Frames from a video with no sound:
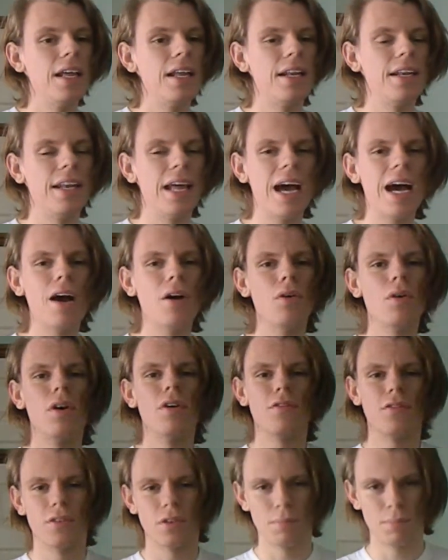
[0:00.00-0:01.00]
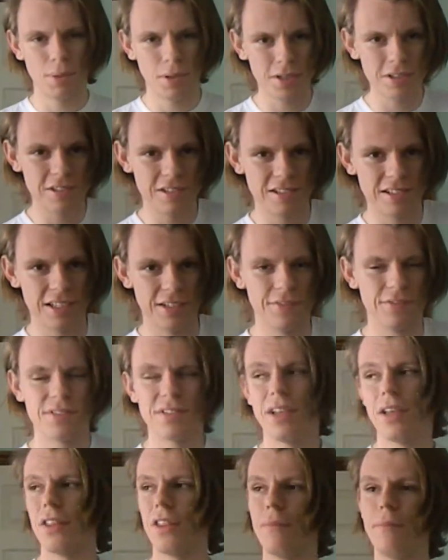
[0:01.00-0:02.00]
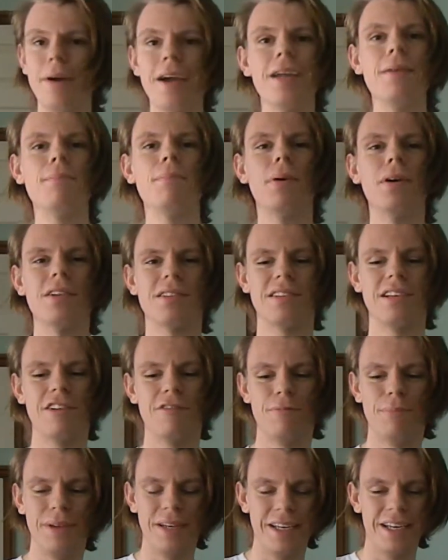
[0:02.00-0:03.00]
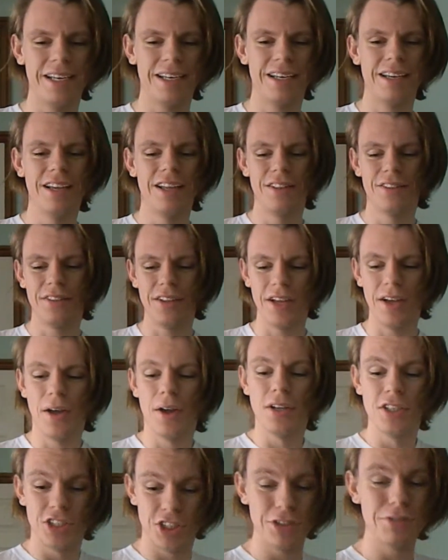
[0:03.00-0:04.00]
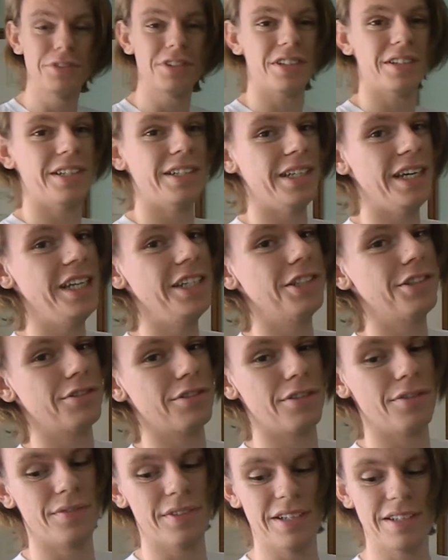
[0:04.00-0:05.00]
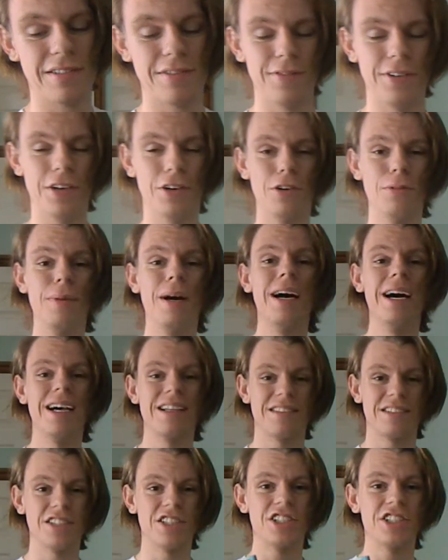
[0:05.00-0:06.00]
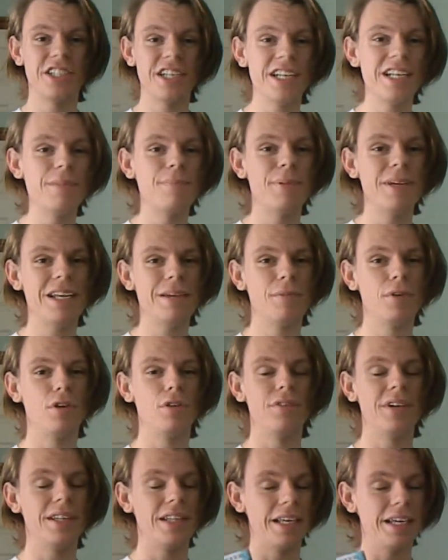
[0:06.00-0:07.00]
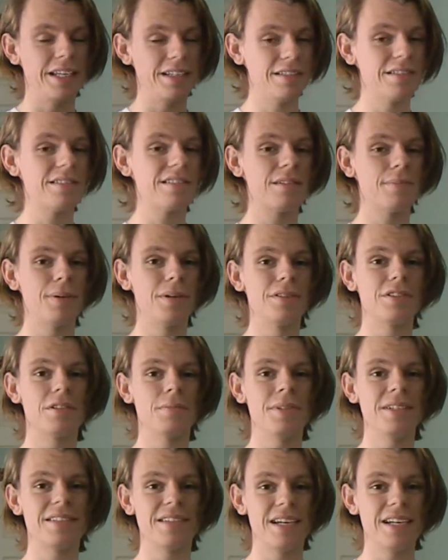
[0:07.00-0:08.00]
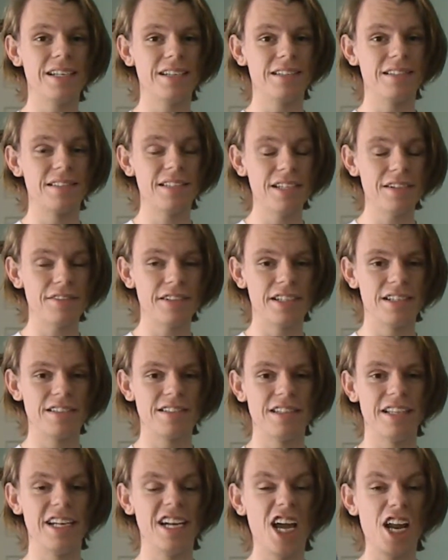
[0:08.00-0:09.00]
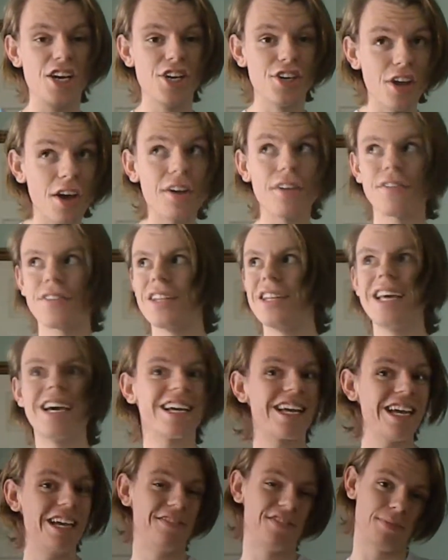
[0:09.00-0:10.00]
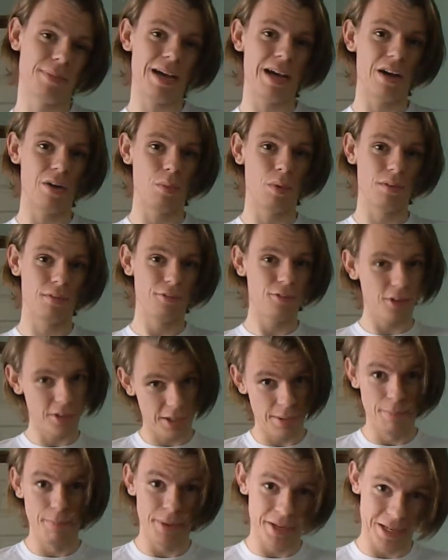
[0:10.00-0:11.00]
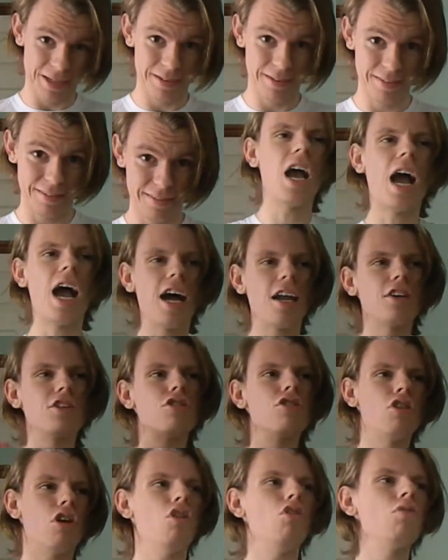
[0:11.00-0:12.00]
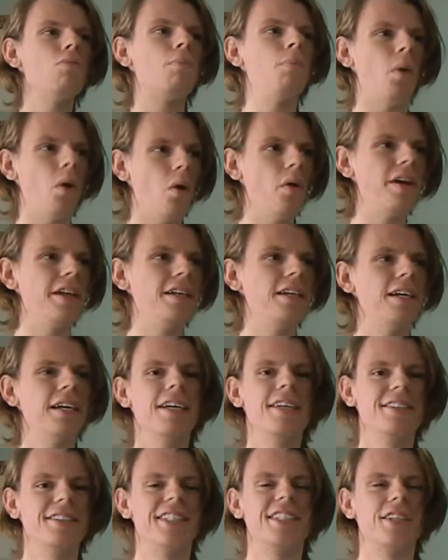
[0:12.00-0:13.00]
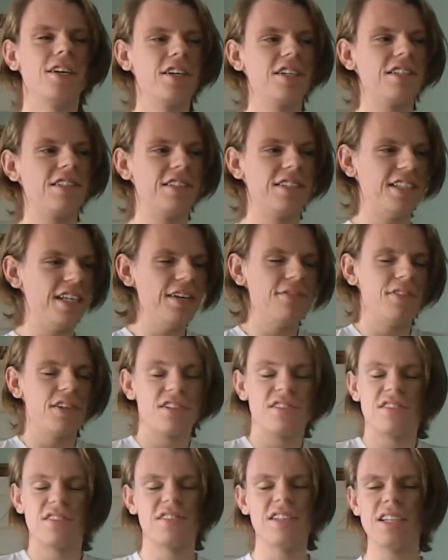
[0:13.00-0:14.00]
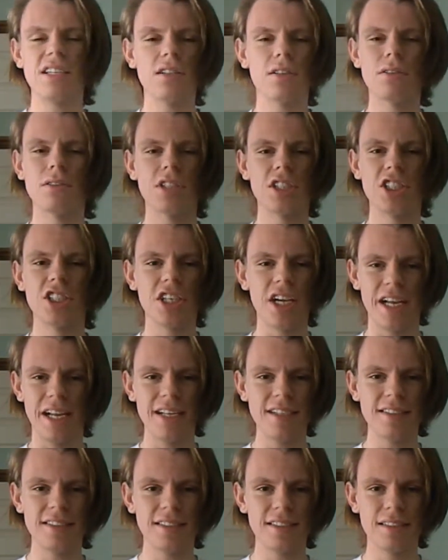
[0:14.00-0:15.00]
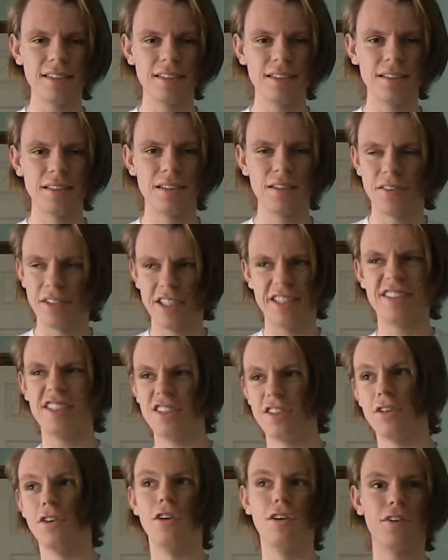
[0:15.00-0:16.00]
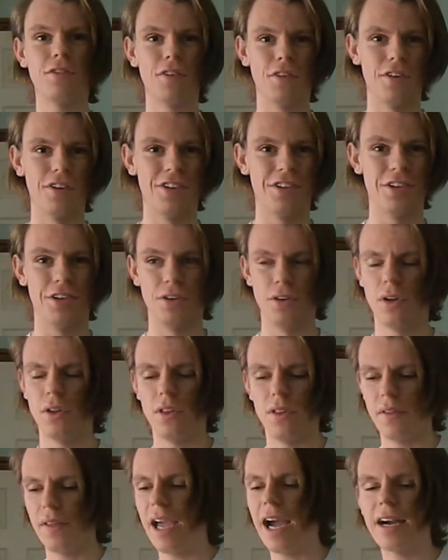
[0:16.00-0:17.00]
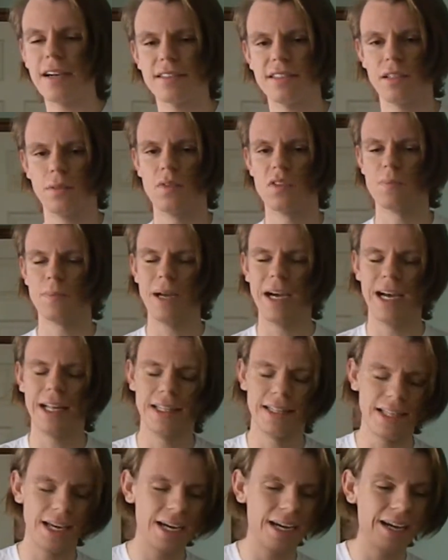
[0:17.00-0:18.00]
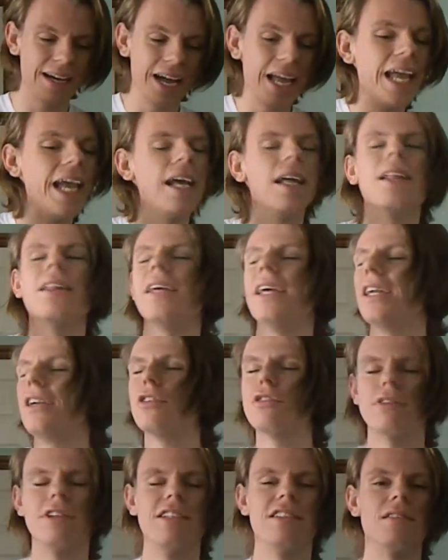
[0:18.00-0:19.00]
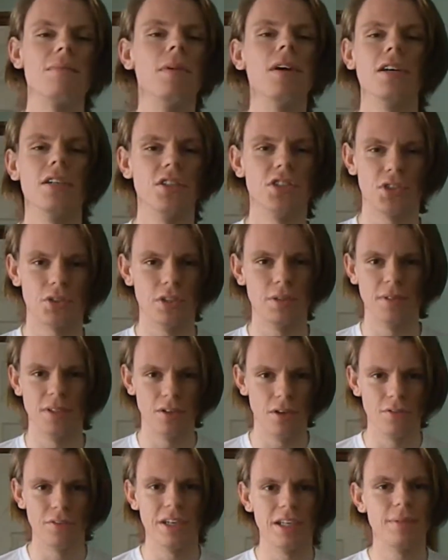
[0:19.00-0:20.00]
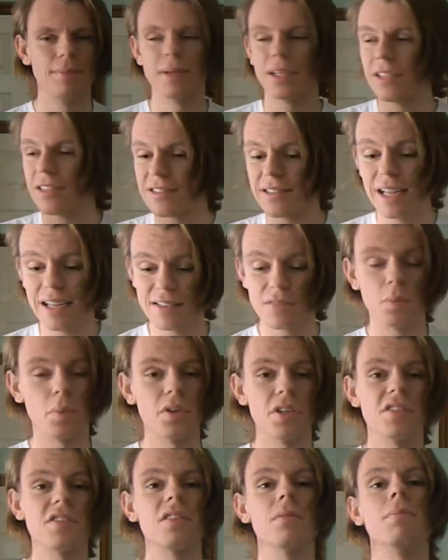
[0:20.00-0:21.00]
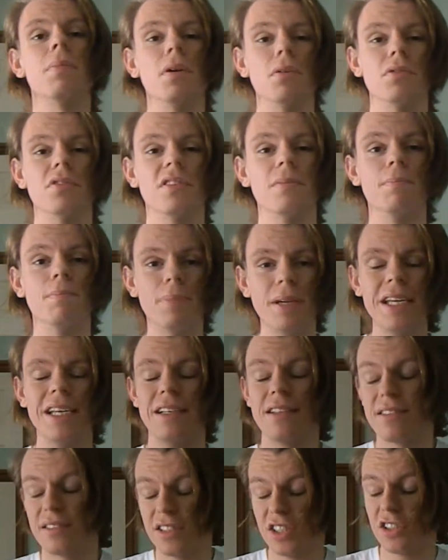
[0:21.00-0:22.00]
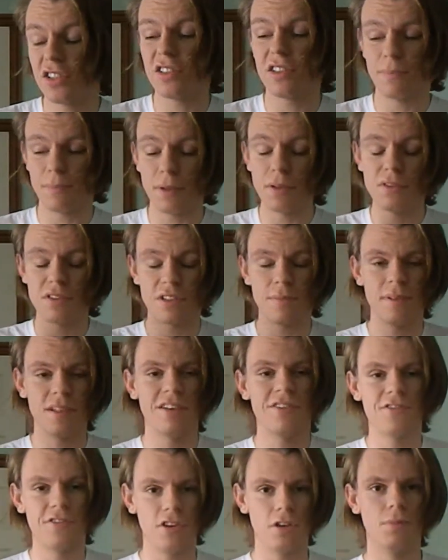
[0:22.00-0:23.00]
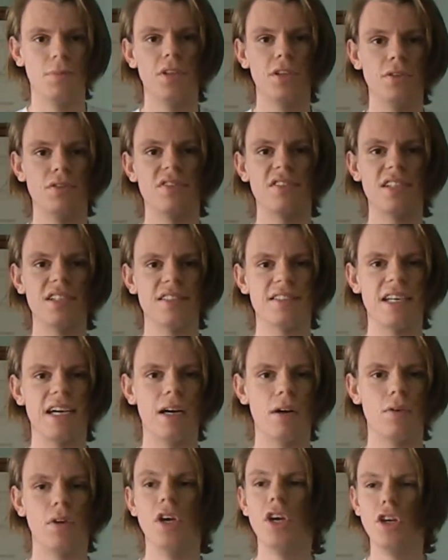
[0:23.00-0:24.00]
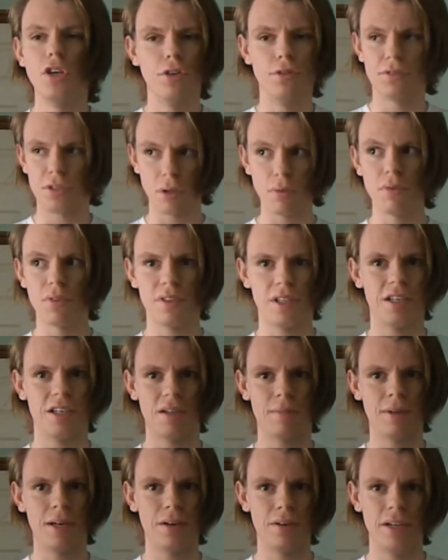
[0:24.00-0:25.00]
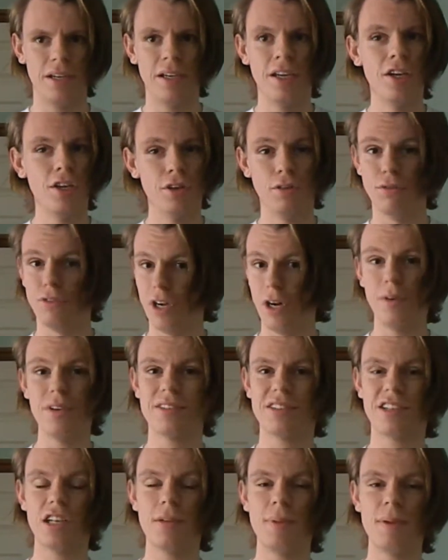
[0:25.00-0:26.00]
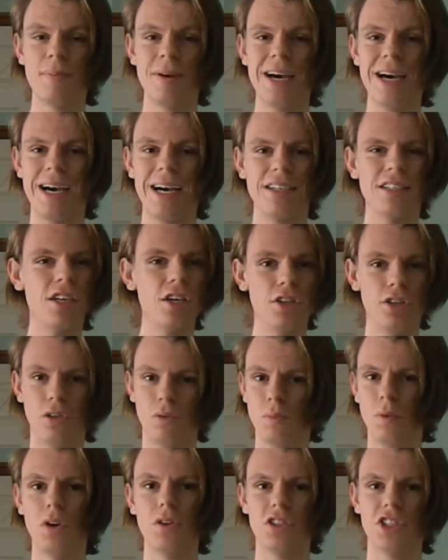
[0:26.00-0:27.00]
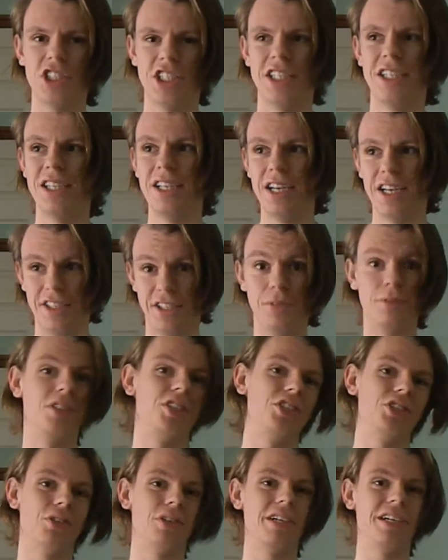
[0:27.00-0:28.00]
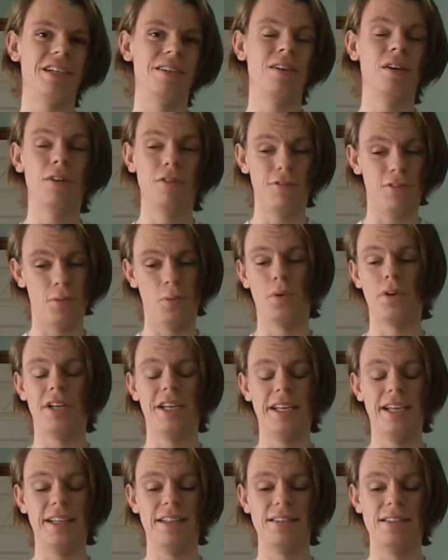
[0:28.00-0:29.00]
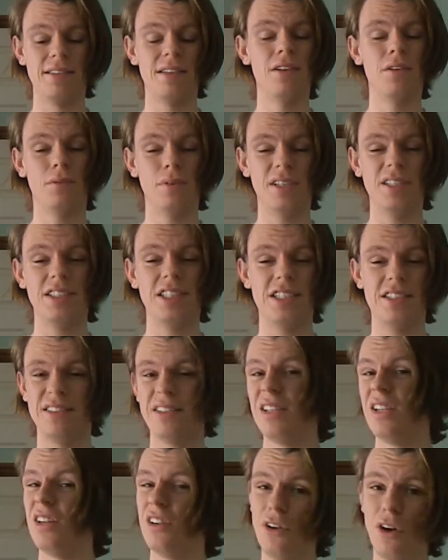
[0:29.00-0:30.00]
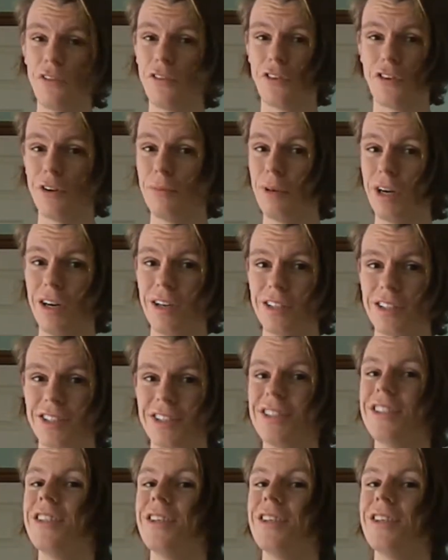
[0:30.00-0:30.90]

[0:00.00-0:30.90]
Now for the positives. The main positive being that due to the nature of this film, as a shitty B-movie that isn't supposed to be taken seriously, none of the negatives matter one fucking bit. At no point did I give a single shit that it didn't look very good or that the acting was bad. That increased my enjoyment of it because that's what it's supposed to be. It's just supposed to be a film that you sit down, you don't think about it, you know it's going to be bad, you watch it and you enjoy it for what it is, which is not very much,